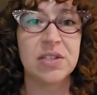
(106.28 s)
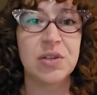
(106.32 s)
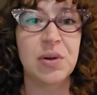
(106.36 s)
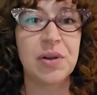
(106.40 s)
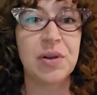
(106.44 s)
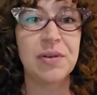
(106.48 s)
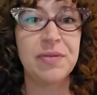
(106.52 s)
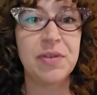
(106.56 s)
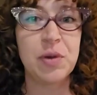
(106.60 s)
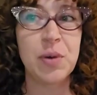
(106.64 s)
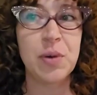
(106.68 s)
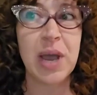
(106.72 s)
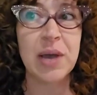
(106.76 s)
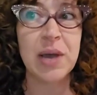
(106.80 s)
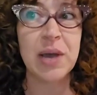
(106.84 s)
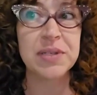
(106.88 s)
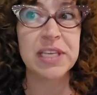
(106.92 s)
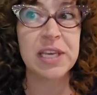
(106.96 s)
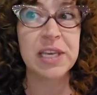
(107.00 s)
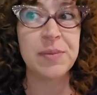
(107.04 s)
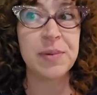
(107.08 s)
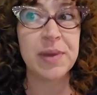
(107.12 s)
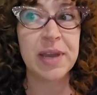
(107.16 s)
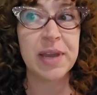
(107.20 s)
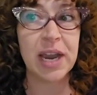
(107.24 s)
So a few
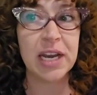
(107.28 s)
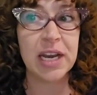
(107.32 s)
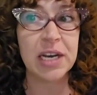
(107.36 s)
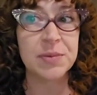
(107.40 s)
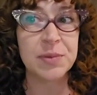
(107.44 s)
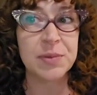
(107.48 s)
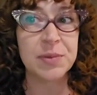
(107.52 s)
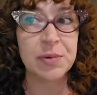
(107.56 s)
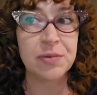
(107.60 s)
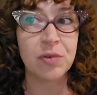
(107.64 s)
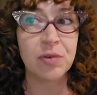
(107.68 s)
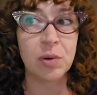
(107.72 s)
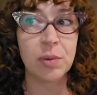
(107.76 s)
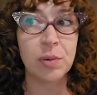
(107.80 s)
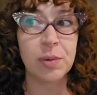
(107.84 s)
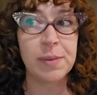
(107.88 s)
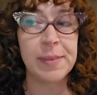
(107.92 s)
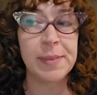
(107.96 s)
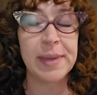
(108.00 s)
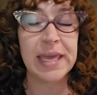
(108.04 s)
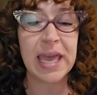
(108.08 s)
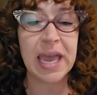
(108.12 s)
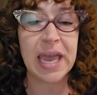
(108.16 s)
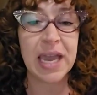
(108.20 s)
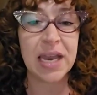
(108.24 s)
housekeeping items before we
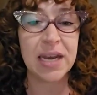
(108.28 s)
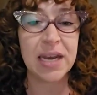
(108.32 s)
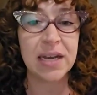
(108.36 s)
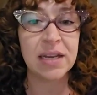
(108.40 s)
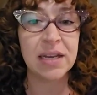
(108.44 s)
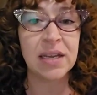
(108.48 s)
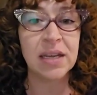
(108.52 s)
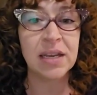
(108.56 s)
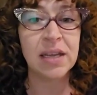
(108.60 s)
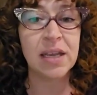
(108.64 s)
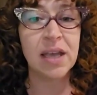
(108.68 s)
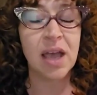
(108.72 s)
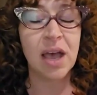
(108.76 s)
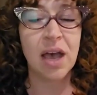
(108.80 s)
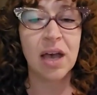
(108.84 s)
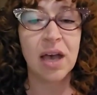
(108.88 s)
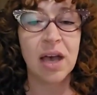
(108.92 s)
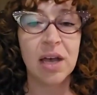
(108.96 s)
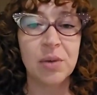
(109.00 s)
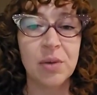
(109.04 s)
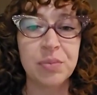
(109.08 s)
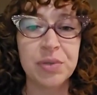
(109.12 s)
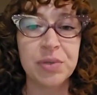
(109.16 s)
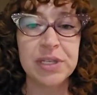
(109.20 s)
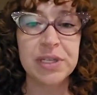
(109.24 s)
begin.
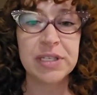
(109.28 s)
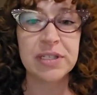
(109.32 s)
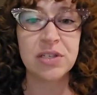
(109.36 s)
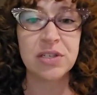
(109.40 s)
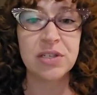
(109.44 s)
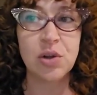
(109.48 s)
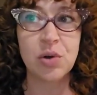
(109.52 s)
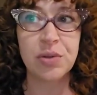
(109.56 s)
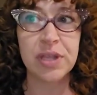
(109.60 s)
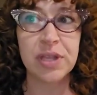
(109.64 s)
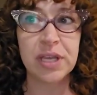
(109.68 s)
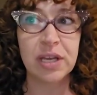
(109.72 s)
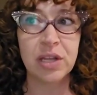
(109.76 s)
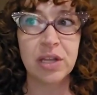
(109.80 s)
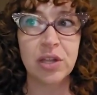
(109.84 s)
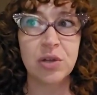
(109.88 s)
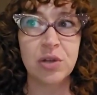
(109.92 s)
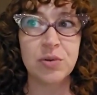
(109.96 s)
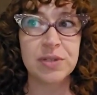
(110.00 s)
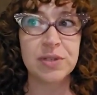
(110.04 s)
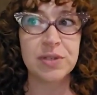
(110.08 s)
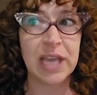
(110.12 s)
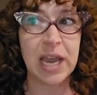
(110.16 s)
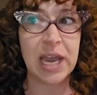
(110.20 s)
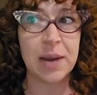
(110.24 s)
Please note that
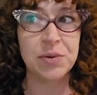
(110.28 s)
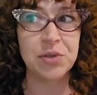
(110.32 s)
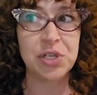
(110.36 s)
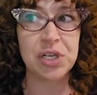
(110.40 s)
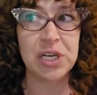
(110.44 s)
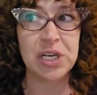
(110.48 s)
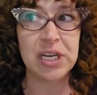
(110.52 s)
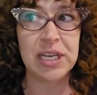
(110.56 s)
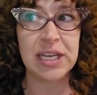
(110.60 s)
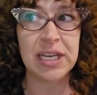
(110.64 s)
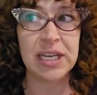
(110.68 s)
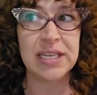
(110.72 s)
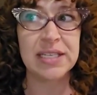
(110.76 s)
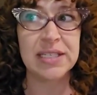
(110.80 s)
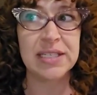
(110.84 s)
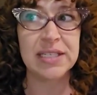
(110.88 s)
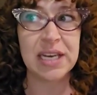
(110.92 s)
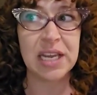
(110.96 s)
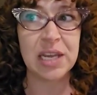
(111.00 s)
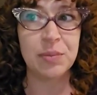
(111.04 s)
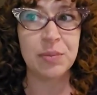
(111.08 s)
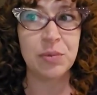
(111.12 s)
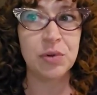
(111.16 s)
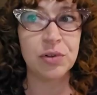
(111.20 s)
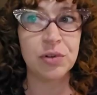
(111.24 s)
closed captioning is
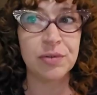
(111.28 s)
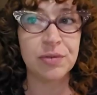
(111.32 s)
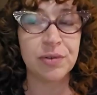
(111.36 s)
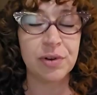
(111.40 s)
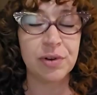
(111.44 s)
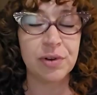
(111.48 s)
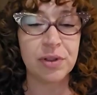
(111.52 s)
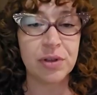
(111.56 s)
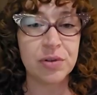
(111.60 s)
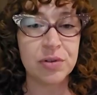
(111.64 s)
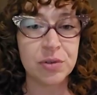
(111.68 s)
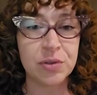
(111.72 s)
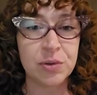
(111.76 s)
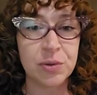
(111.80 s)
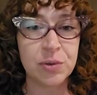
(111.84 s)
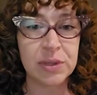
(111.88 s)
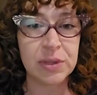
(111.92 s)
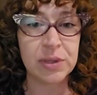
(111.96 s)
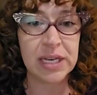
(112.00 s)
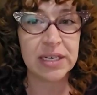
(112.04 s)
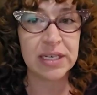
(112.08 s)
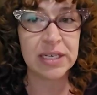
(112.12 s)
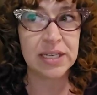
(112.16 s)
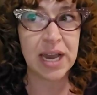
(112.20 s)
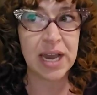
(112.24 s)
enabled for those who
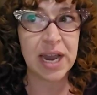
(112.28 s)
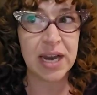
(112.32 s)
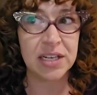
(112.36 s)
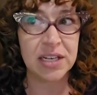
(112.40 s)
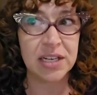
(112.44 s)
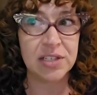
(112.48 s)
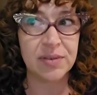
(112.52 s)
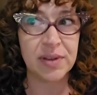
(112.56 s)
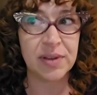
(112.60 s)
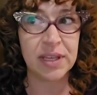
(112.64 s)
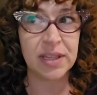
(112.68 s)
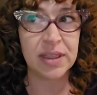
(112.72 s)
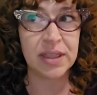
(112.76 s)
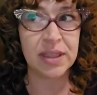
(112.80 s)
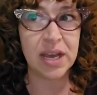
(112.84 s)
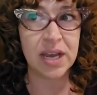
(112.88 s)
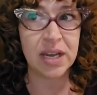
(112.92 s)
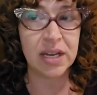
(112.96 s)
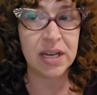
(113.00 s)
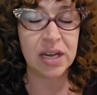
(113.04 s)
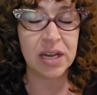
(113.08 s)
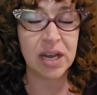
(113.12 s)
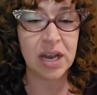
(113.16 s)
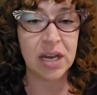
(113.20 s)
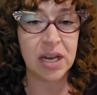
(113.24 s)
would like to activate
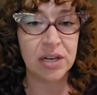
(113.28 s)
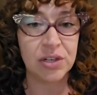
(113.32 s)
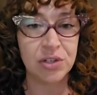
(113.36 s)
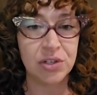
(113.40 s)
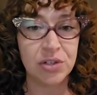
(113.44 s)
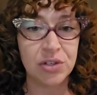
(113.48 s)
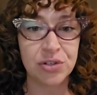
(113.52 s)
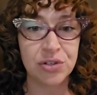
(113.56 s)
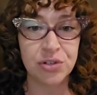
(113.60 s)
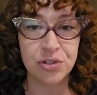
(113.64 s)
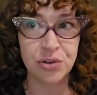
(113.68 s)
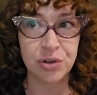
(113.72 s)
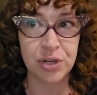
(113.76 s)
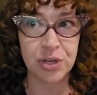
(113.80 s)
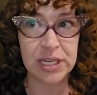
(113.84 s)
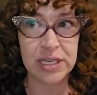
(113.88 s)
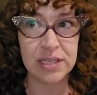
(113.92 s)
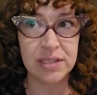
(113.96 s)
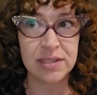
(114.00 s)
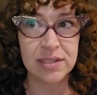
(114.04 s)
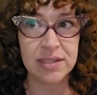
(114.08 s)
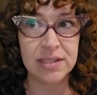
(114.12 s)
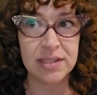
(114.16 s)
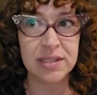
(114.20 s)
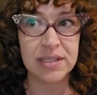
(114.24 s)
that on your
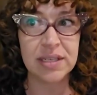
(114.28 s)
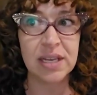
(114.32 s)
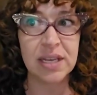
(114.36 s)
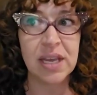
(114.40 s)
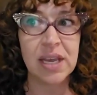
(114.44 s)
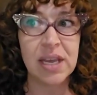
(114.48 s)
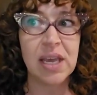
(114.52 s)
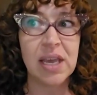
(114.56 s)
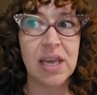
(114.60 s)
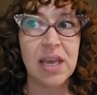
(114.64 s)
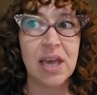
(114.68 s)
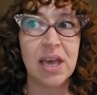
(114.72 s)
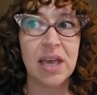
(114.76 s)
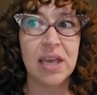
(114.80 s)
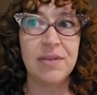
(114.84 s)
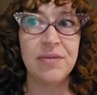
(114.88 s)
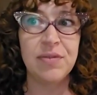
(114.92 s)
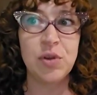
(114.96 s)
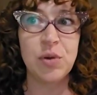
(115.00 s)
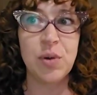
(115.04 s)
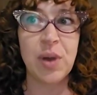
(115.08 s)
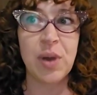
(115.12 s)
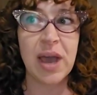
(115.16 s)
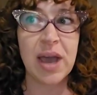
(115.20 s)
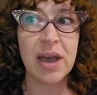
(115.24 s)
screens.
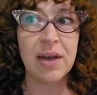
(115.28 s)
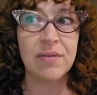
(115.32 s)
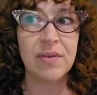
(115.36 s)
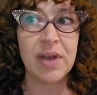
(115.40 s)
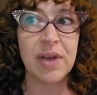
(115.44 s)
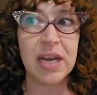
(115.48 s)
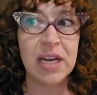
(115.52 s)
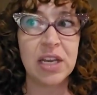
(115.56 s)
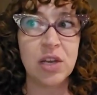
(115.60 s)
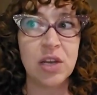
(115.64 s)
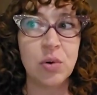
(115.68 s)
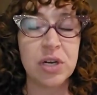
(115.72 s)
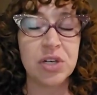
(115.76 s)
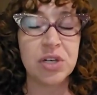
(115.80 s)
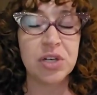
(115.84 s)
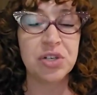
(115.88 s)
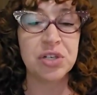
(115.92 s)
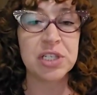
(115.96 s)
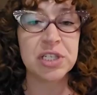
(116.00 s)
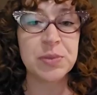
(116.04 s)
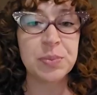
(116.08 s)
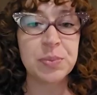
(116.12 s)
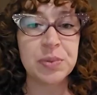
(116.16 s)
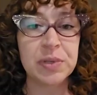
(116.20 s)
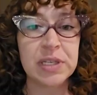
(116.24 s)
If you have any
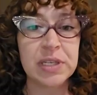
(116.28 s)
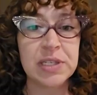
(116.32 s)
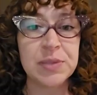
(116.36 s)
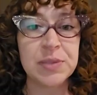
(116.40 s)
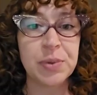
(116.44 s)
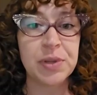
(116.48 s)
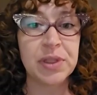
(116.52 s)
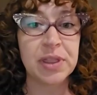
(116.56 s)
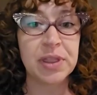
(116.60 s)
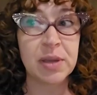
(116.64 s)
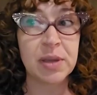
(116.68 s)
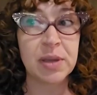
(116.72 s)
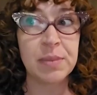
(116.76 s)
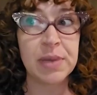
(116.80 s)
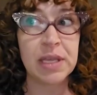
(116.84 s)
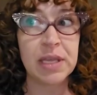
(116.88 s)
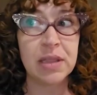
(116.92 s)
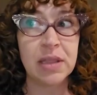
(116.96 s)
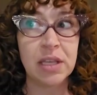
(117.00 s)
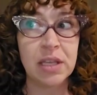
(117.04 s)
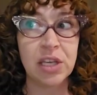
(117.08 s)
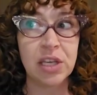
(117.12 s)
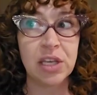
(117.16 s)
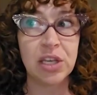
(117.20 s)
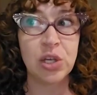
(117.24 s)
questions, please put them
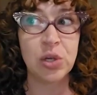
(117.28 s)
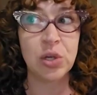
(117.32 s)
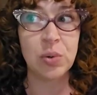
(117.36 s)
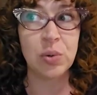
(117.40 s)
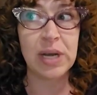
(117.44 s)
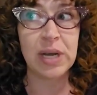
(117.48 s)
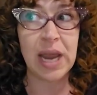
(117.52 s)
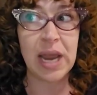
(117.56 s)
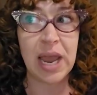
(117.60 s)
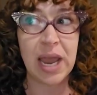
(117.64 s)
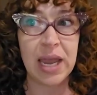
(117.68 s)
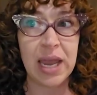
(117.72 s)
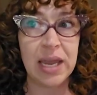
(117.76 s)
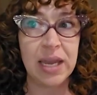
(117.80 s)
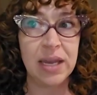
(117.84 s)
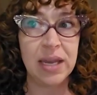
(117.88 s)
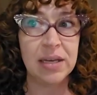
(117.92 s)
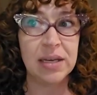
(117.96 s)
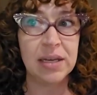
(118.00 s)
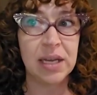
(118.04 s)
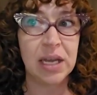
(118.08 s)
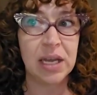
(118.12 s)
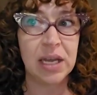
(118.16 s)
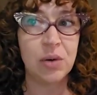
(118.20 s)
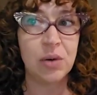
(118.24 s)
in the Q&A,
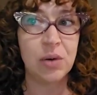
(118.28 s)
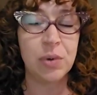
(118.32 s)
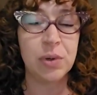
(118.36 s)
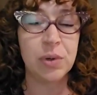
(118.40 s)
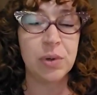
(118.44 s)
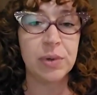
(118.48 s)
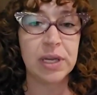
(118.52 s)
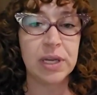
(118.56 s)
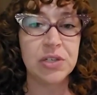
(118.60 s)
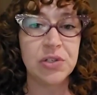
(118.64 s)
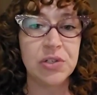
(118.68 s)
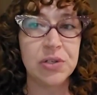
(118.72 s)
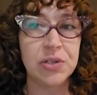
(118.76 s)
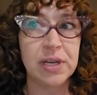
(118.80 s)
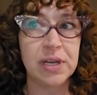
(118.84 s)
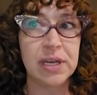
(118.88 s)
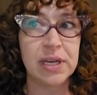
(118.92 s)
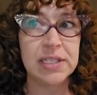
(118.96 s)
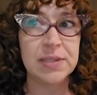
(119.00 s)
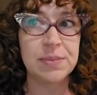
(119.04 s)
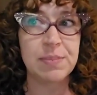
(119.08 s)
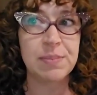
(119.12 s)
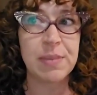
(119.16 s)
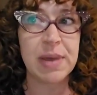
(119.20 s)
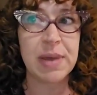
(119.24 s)
and we will get to
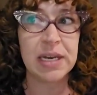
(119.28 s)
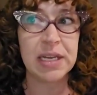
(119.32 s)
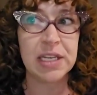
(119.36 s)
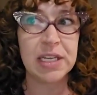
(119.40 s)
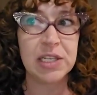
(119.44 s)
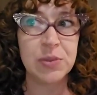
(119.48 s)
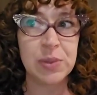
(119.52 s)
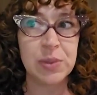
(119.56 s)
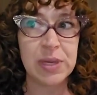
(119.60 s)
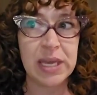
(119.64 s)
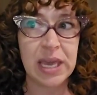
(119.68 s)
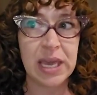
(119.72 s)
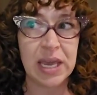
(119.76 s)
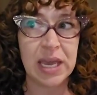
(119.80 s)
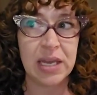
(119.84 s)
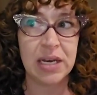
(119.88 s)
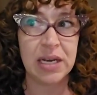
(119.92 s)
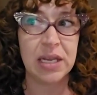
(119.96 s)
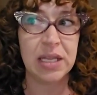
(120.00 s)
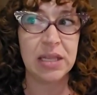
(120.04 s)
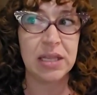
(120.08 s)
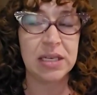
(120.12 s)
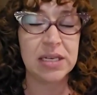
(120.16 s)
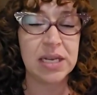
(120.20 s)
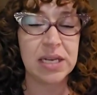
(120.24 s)
as many as we
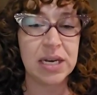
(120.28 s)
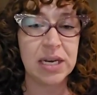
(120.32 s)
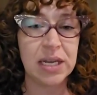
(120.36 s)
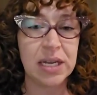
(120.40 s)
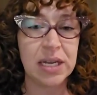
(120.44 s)
can in the